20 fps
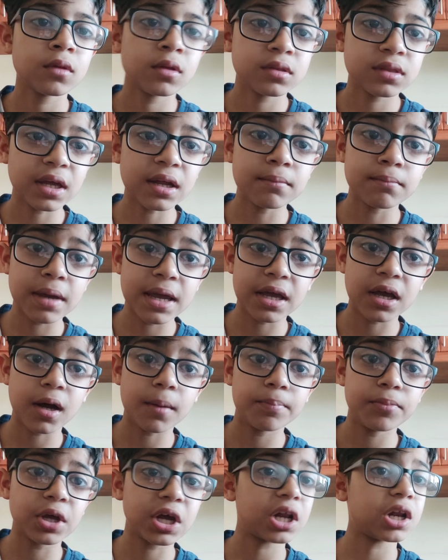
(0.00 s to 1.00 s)
that make
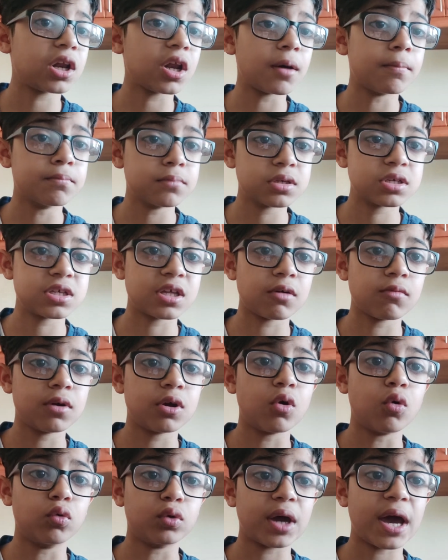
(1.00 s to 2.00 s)
up the clumps that we
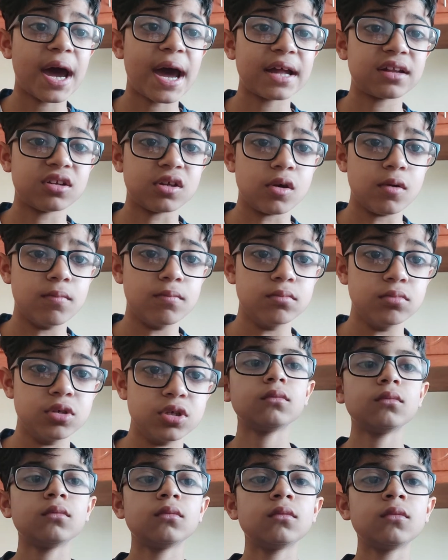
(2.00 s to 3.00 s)
called
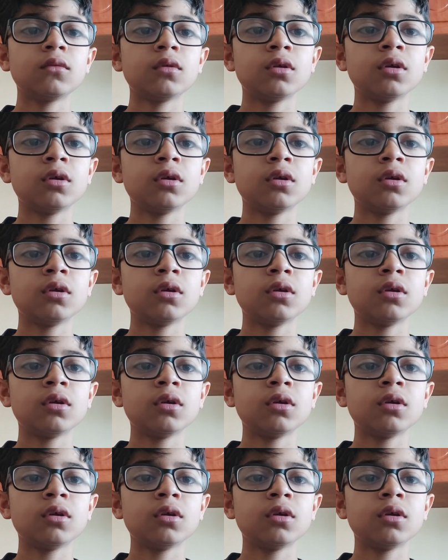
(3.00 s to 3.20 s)
atoms.